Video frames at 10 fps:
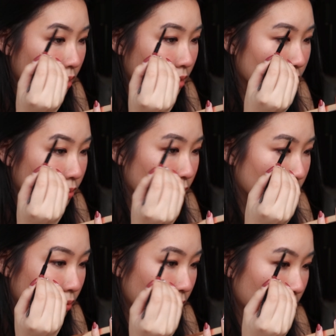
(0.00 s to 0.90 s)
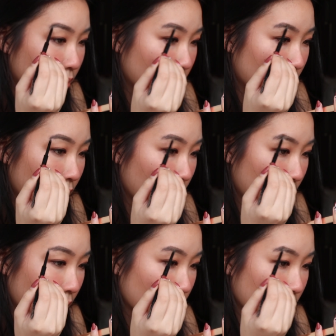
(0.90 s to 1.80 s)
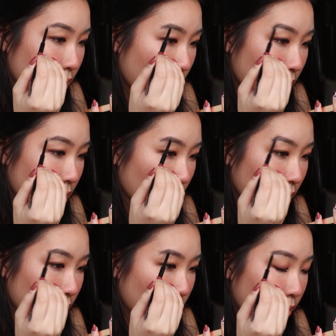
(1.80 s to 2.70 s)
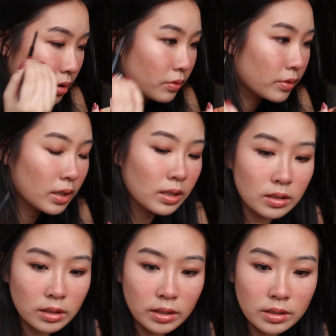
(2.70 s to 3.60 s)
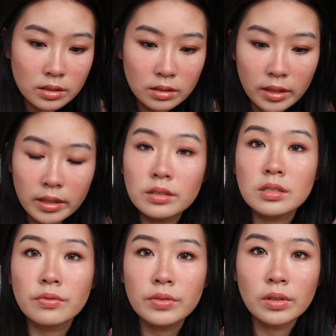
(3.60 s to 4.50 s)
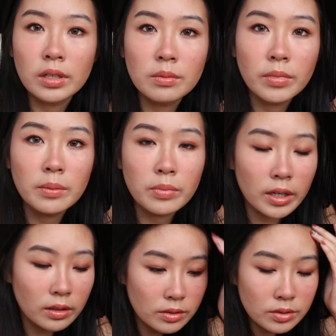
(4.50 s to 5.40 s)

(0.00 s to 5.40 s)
think this will do. Just adds a little bit of color and like just fill in my brows.